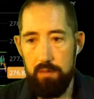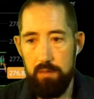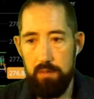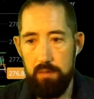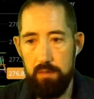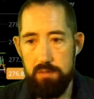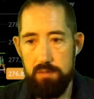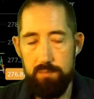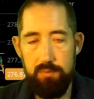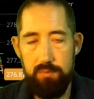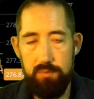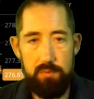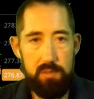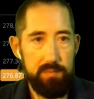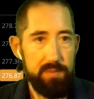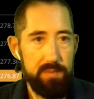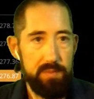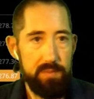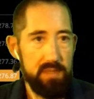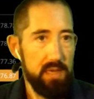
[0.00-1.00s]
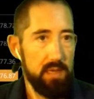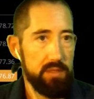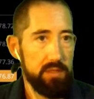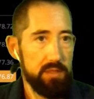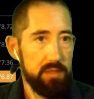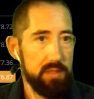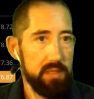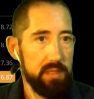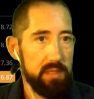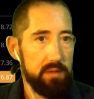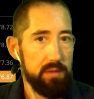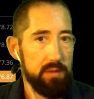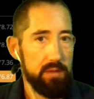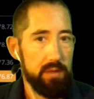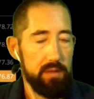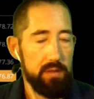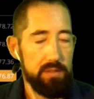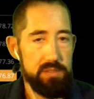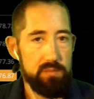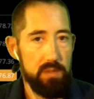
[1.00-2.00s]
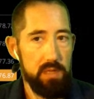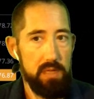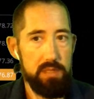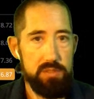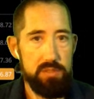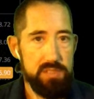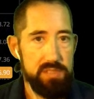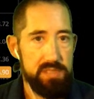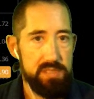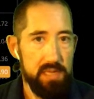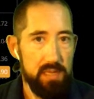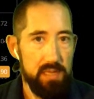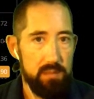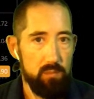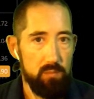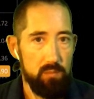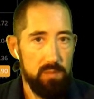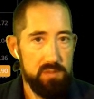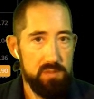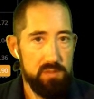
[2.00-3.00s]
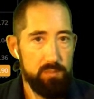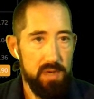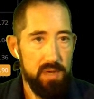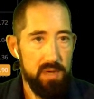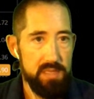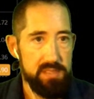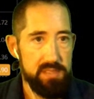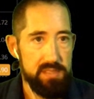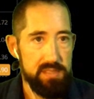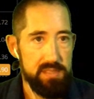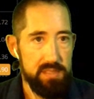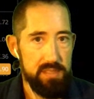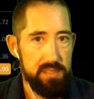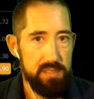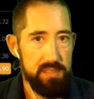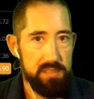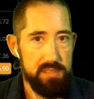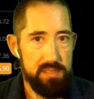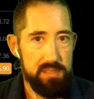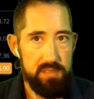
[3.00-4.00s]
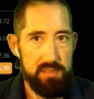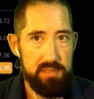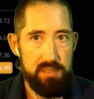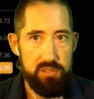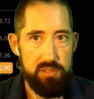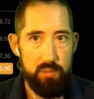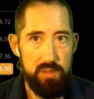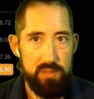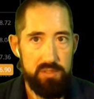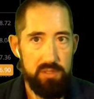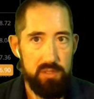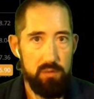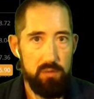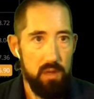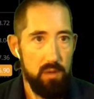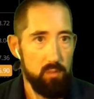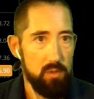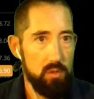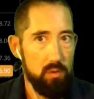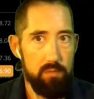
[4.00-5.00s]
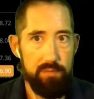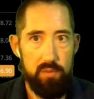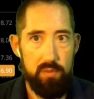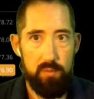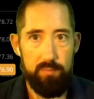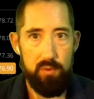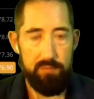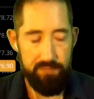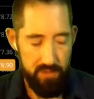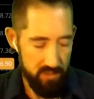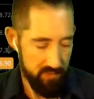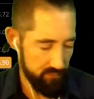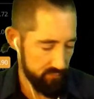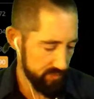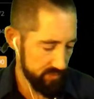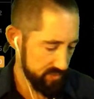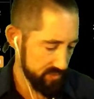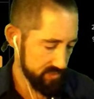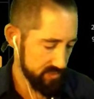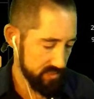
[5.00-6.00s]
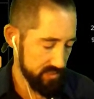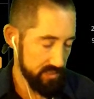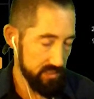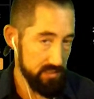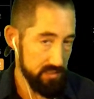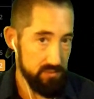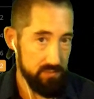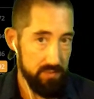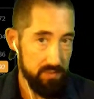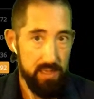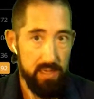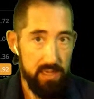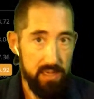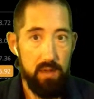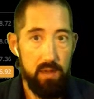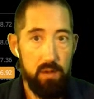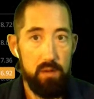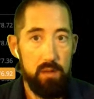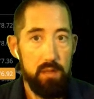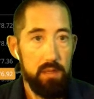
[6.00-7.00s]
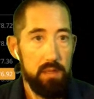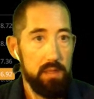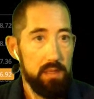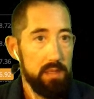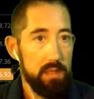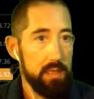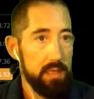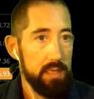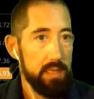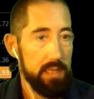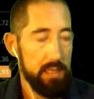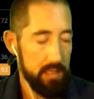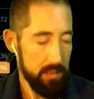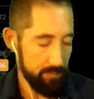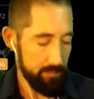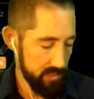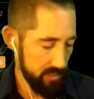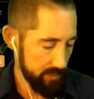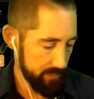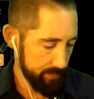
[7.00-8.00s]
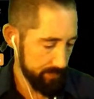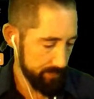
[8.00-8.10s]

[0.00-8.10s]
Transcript: Just pulling up a calculator here. I just want to understand this pricing situation going on. We'll go over the profile of what this thing is right now in a minute.